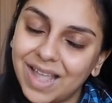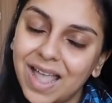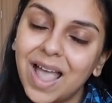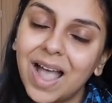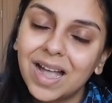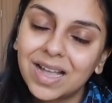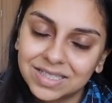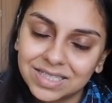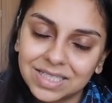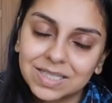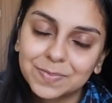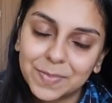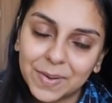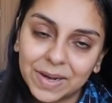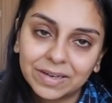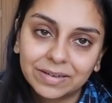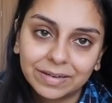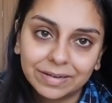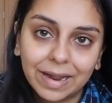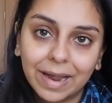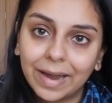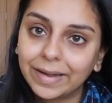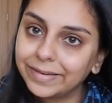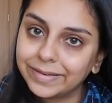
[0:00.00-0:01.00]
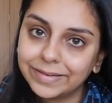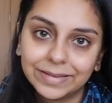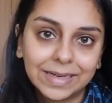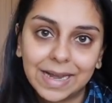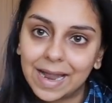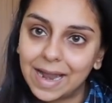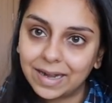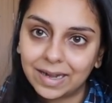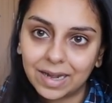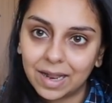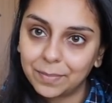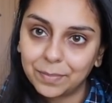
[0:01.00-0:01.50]
As expected, I did
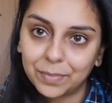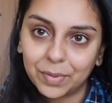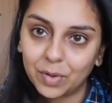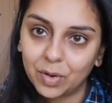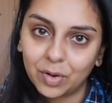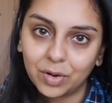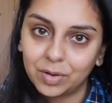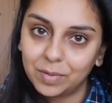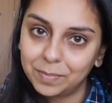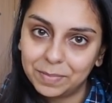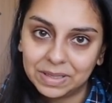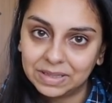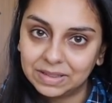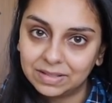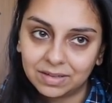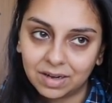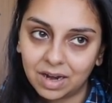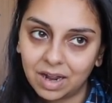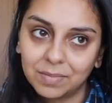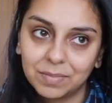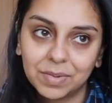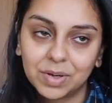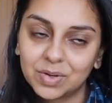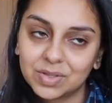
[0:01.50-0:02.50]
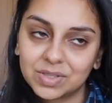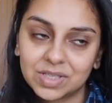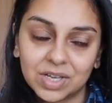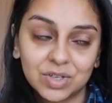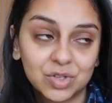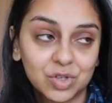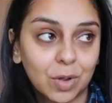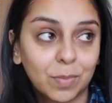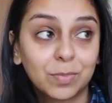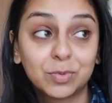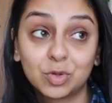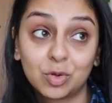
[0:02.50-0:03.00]
land up on Myntra because I
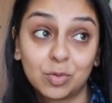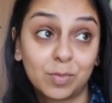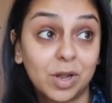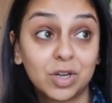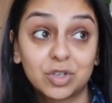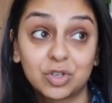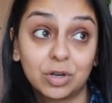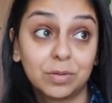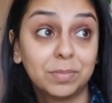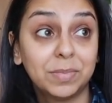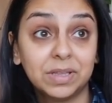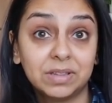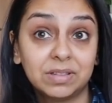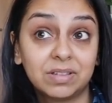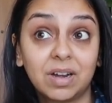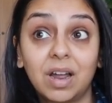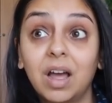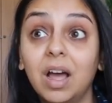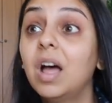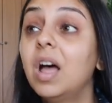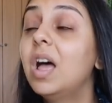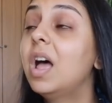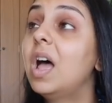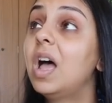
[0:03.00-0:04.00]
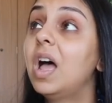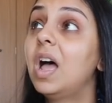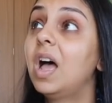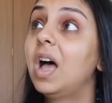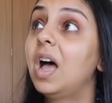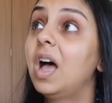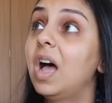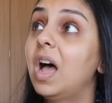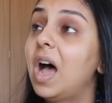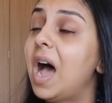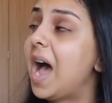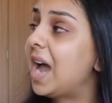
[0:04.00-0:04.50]
shop so much on Myntra.
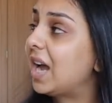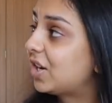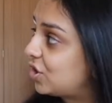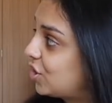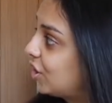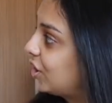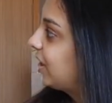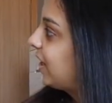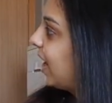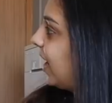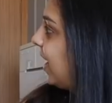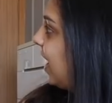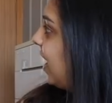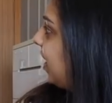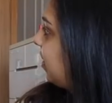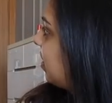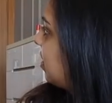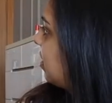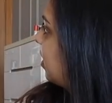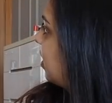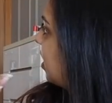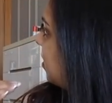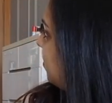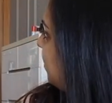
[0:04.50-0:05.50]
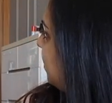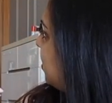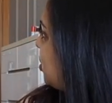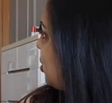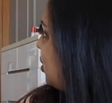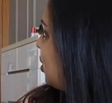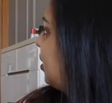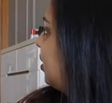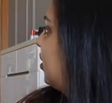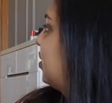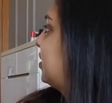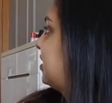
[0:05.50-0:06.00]
I should get like a
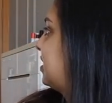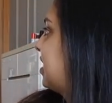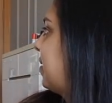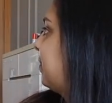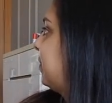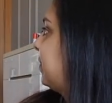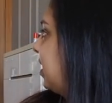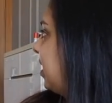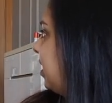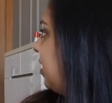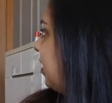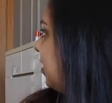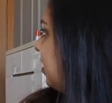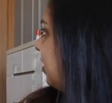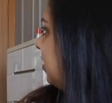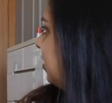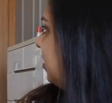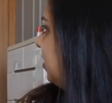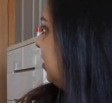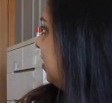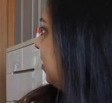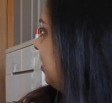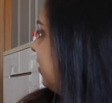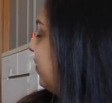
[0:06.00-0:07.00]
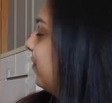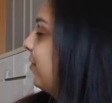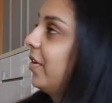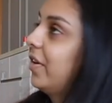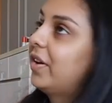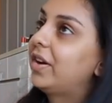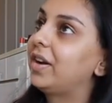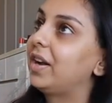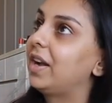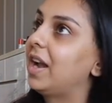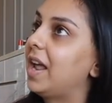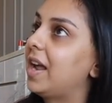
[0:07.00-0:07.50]
commission or something for
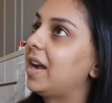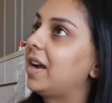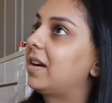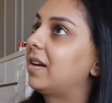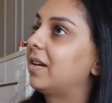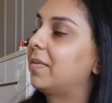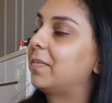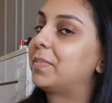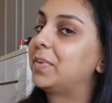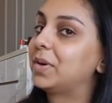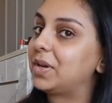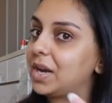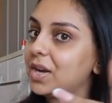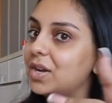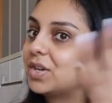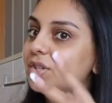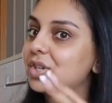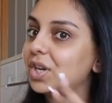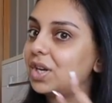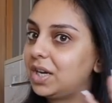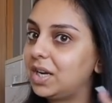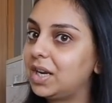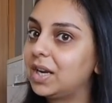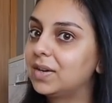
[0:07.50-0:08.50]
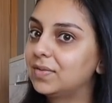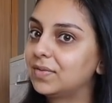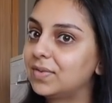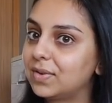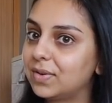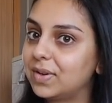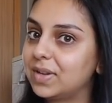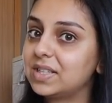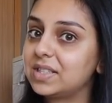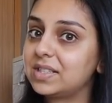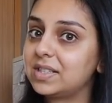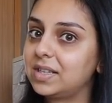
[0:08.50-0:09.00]
like potentially
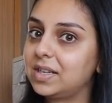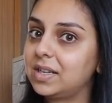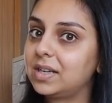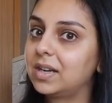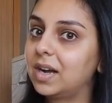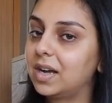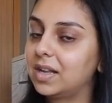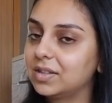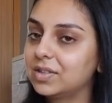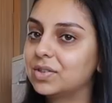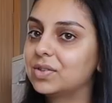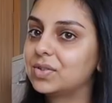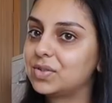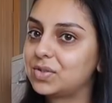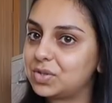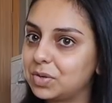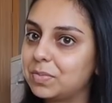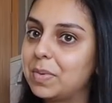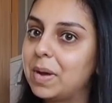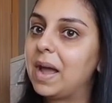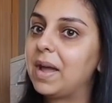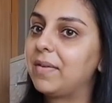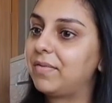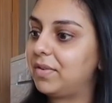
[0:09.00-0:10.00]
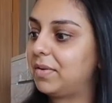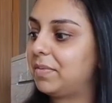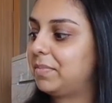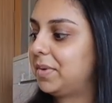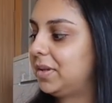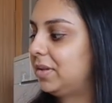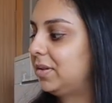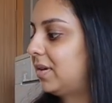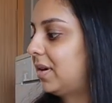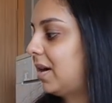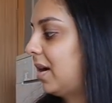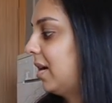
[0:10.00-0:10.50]
influencing others to buy from
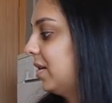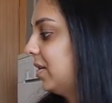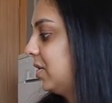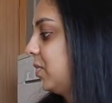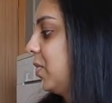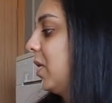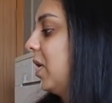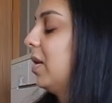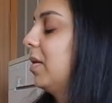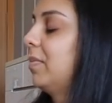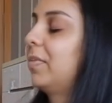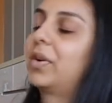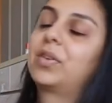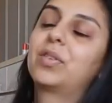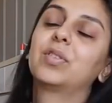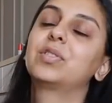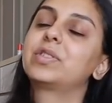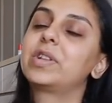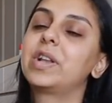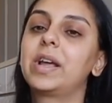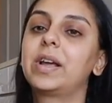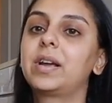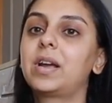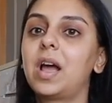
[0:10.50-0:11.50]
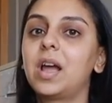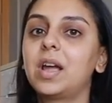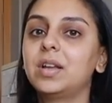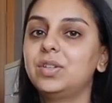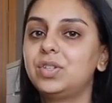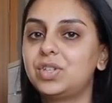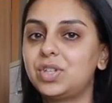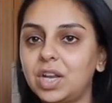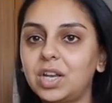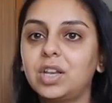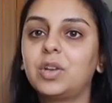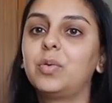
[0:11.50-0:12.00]
Myntra as well, because like I
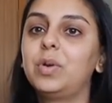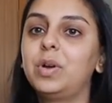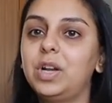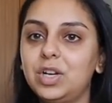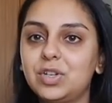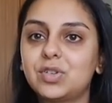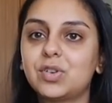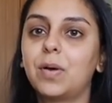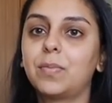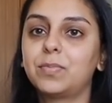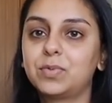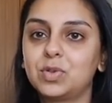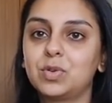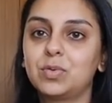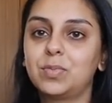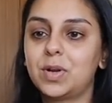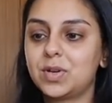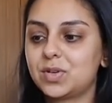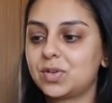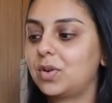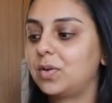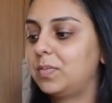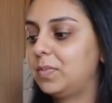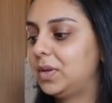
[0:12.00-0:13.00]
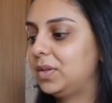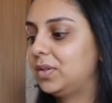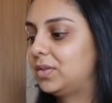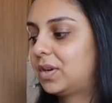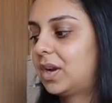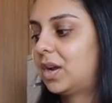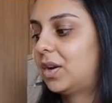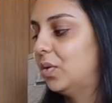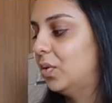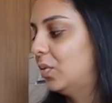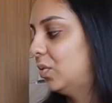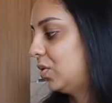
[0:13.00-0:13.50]
genuinely shop so much on
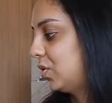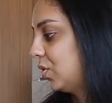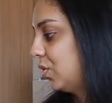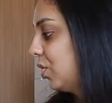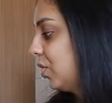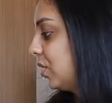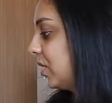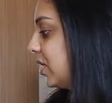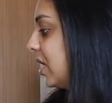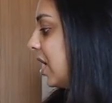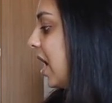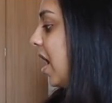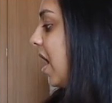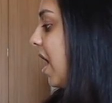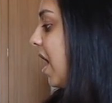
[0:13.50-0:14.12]
Myntra, no jokes.